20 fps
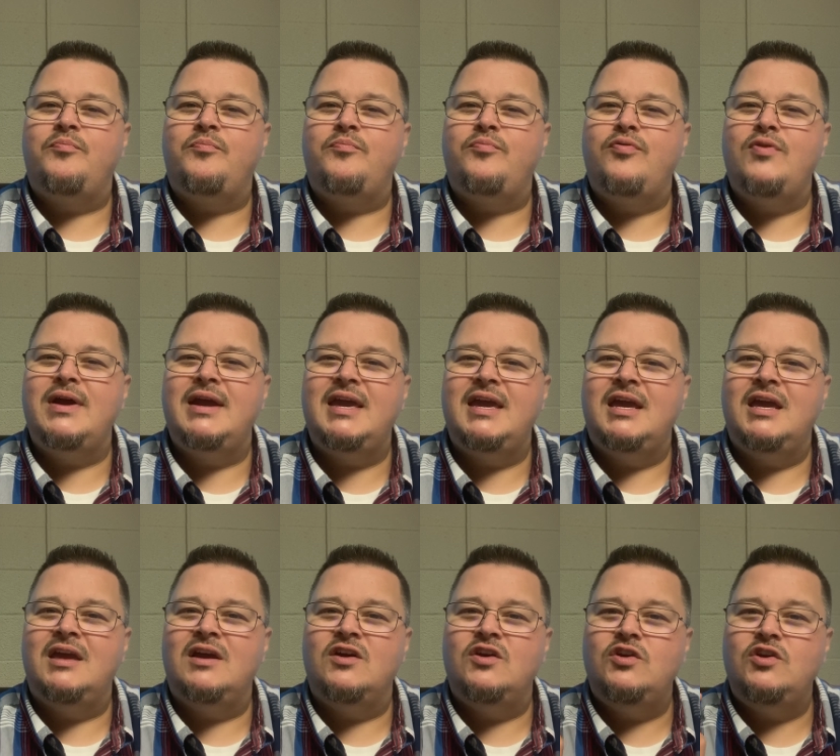
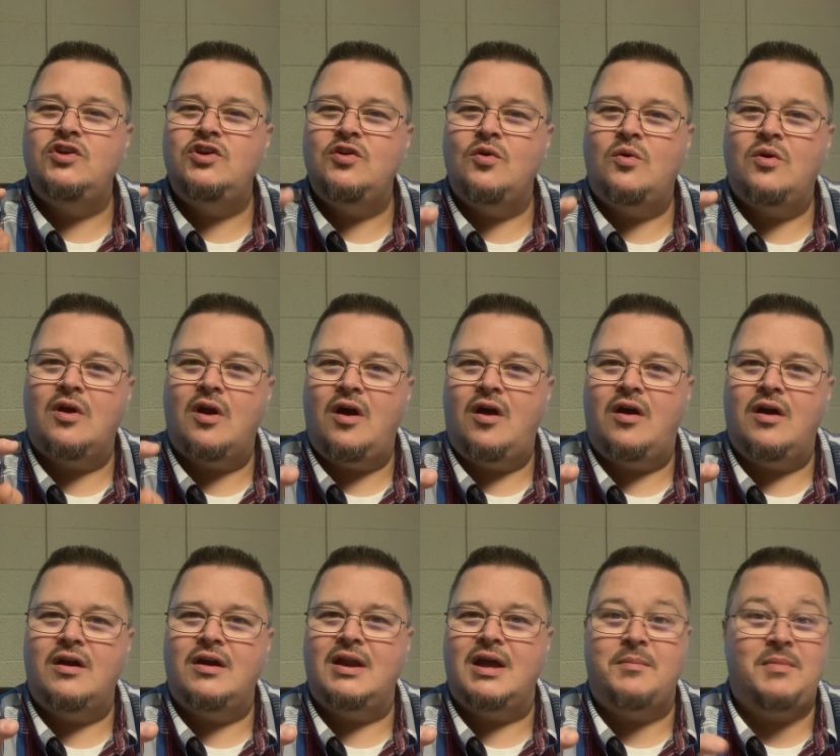pricking your
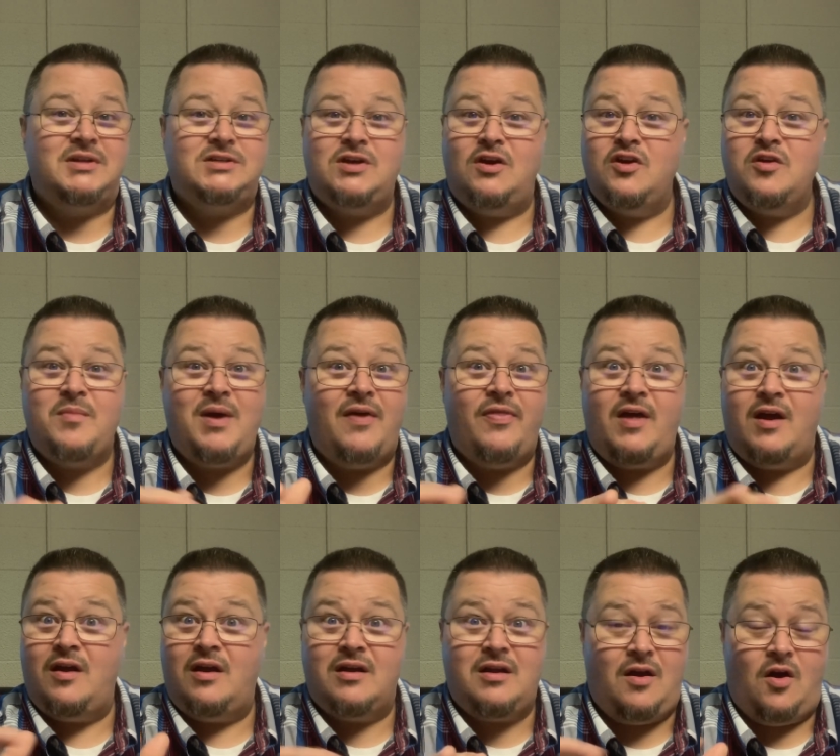heart. I'm not talking about the
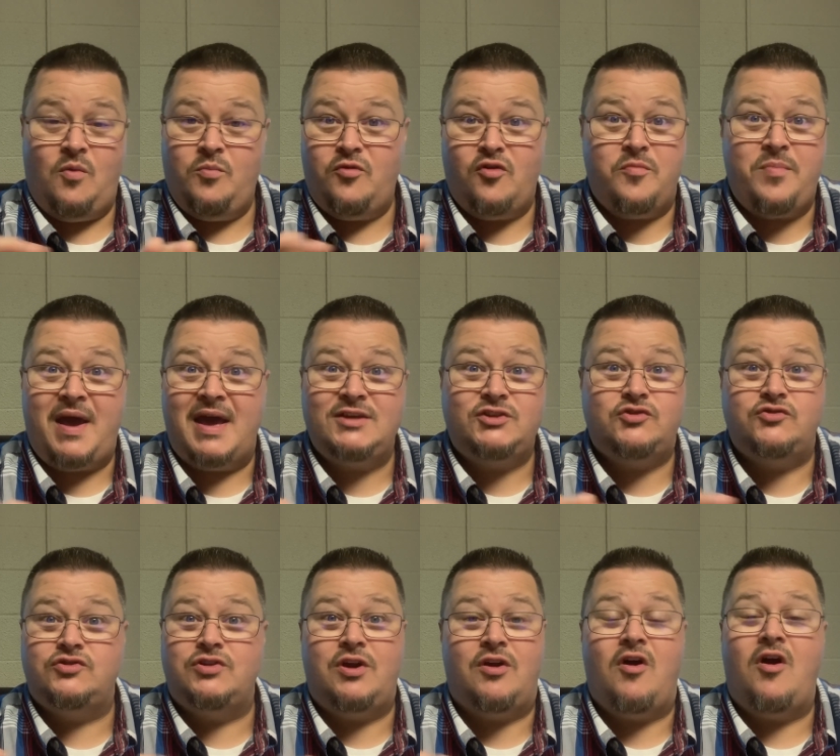home group
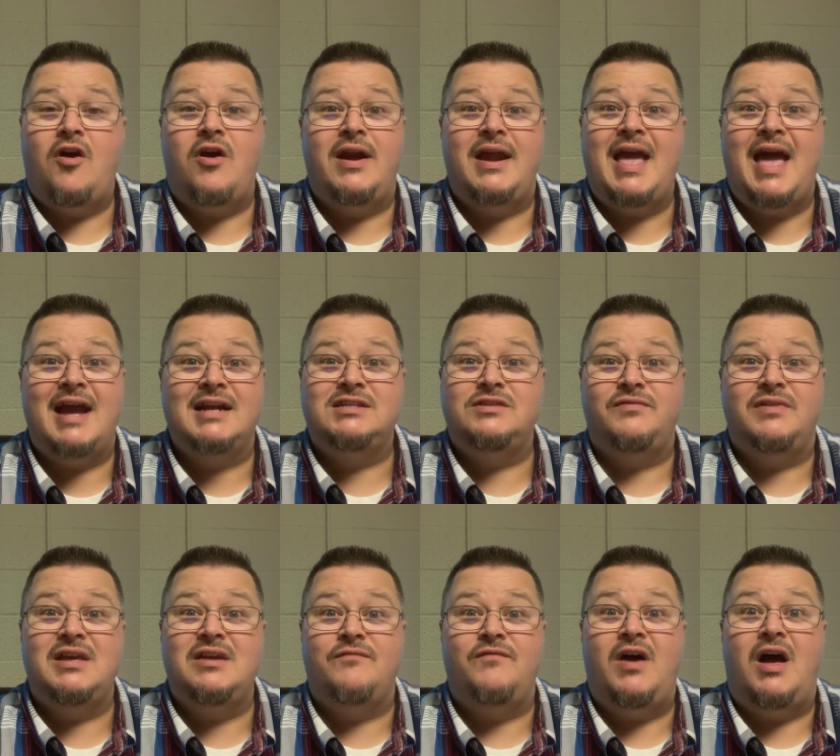pastors that are already
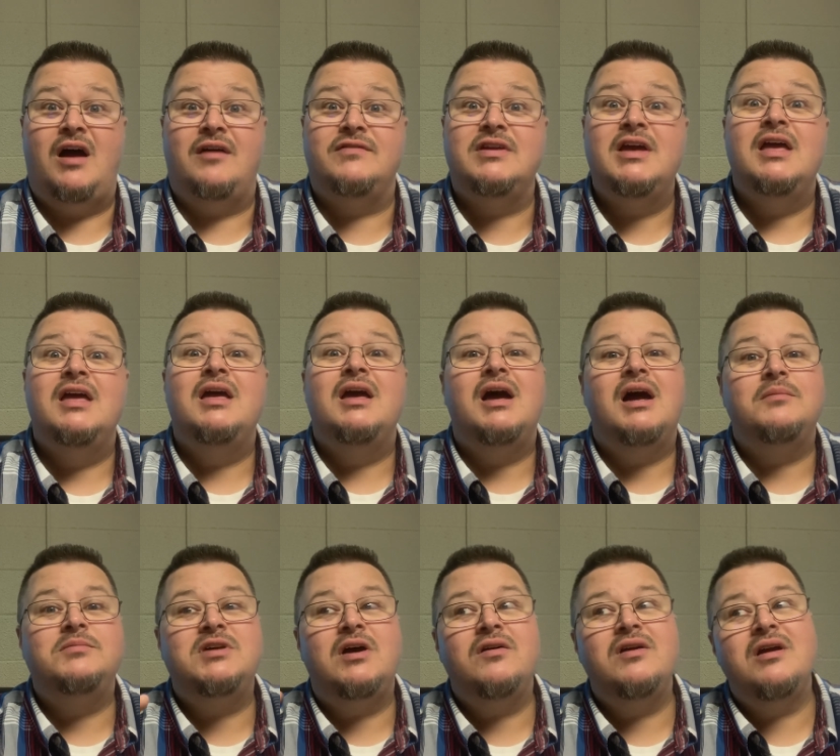actively involved. I'm
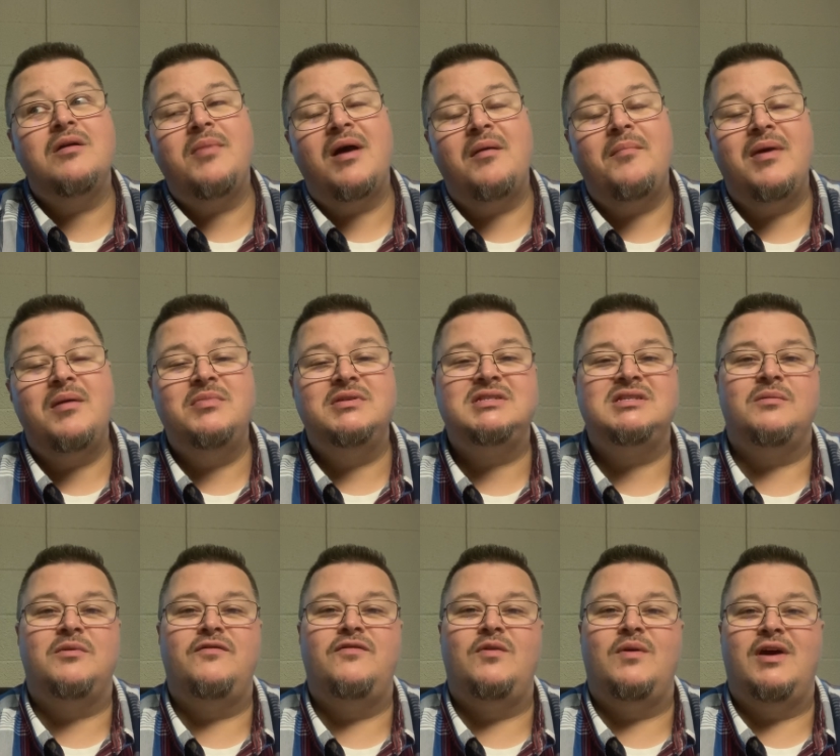talking about maybe some
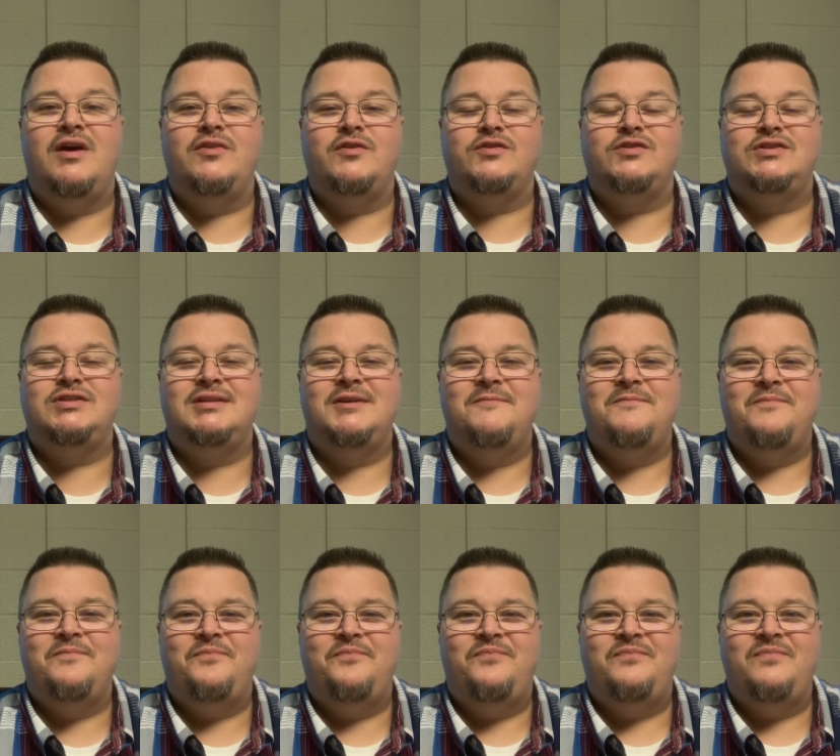of you others.
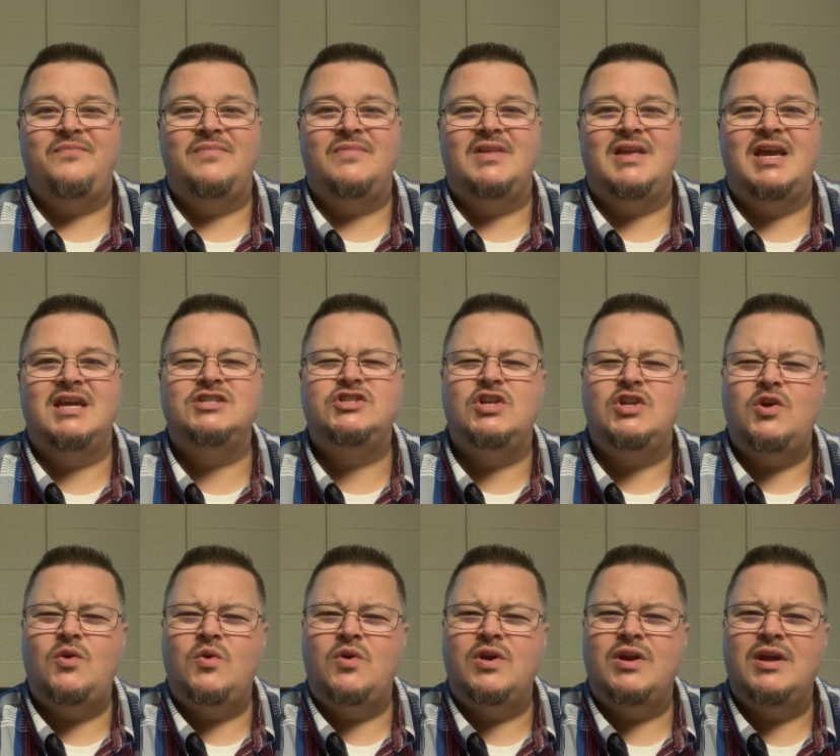Is the
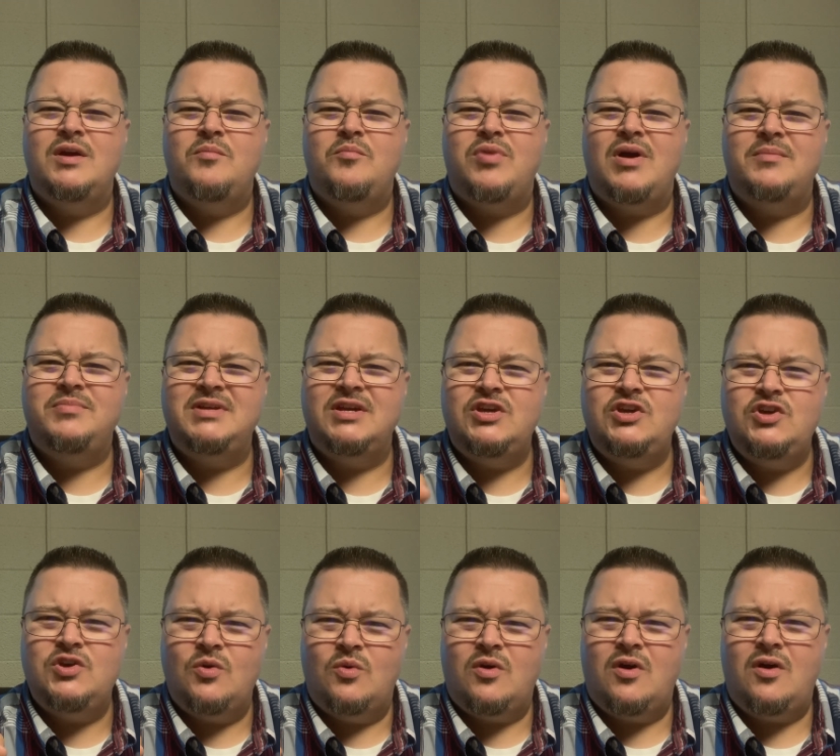Lord prompting
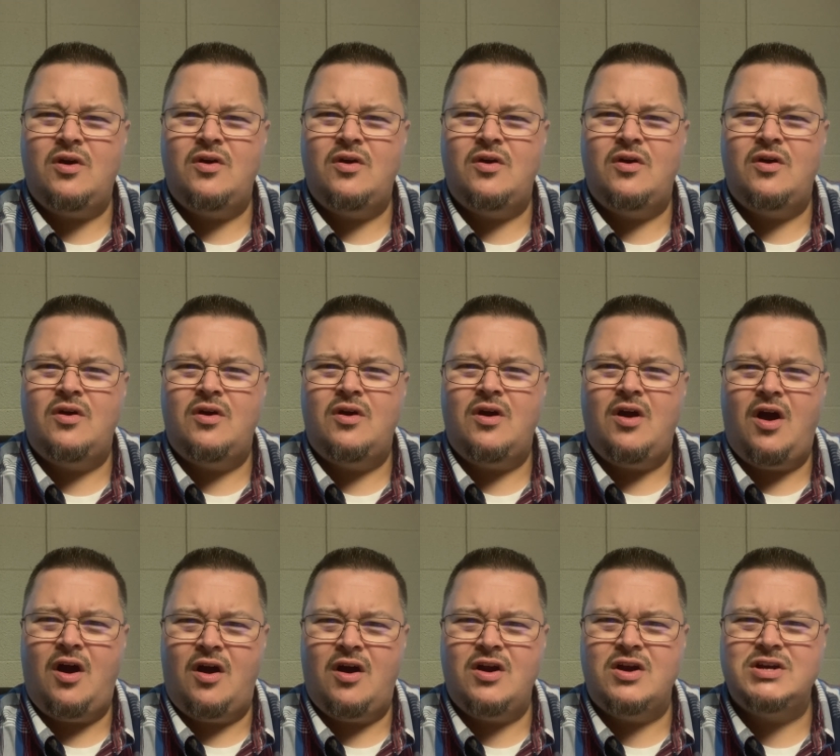your
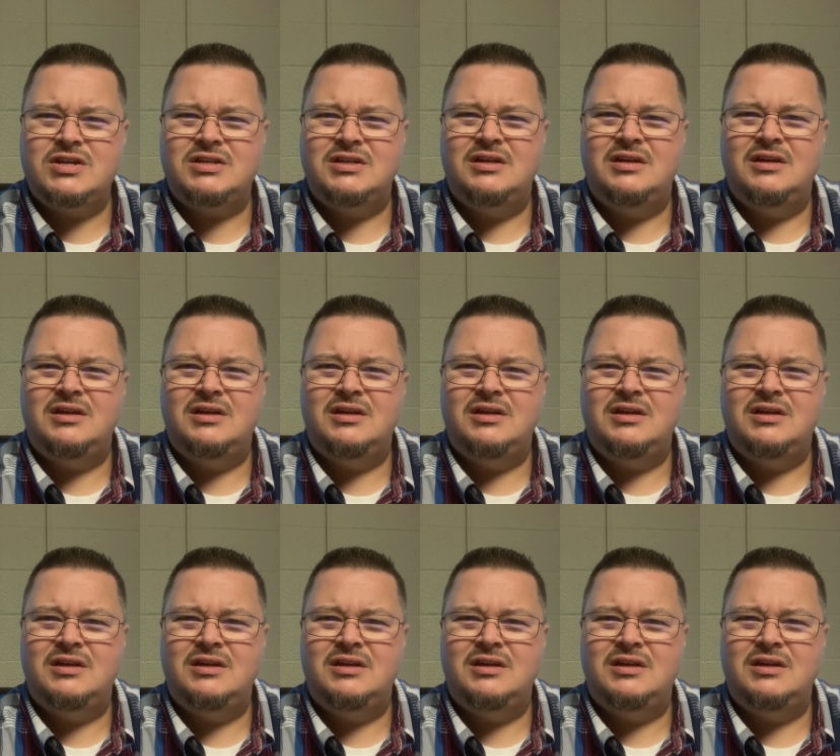heart